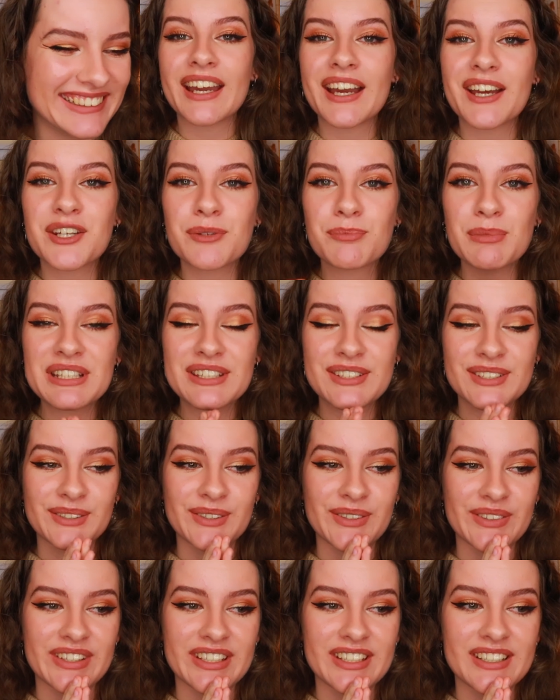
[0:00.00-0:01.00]
And amidst
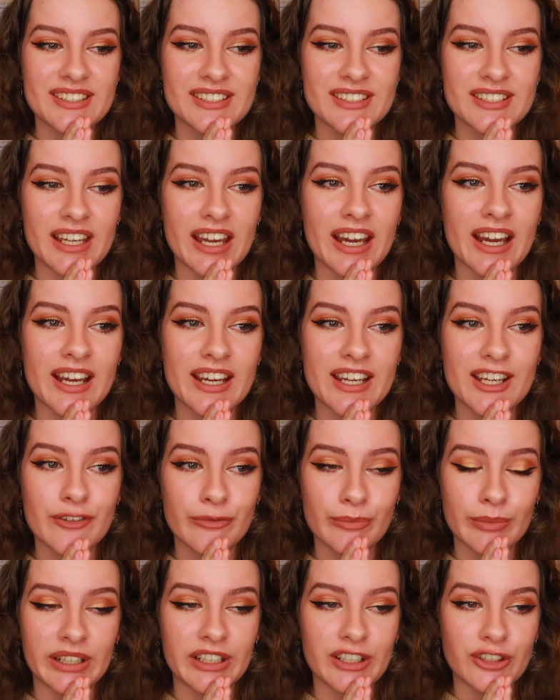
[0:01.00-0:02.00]
all this, I
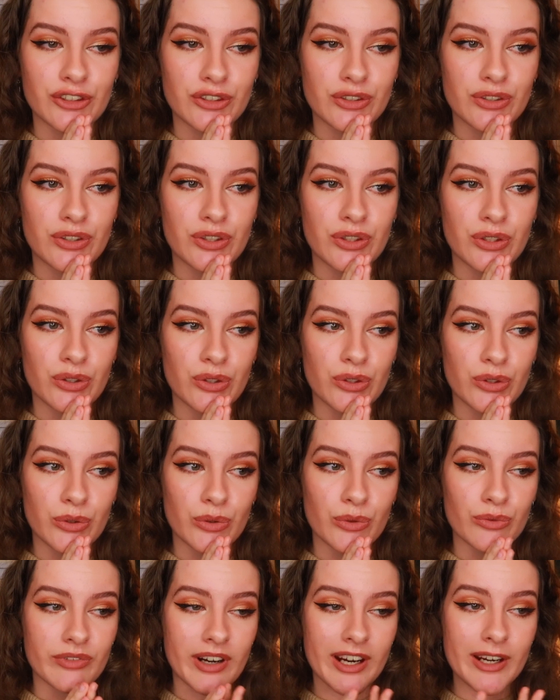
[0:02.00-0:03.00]
have managed
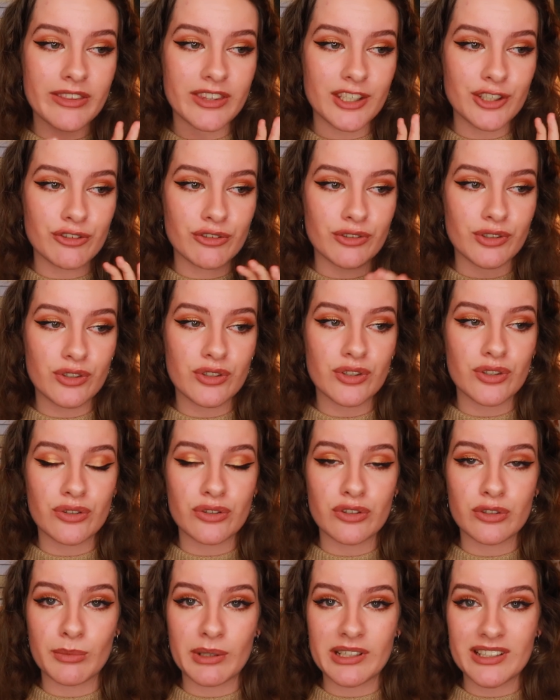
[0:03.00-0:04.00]
to write the introduction
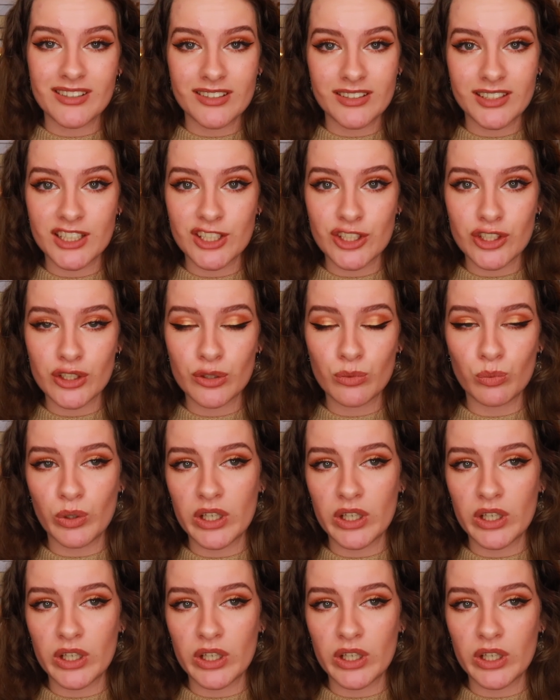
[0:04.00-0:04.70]
to my dissertation,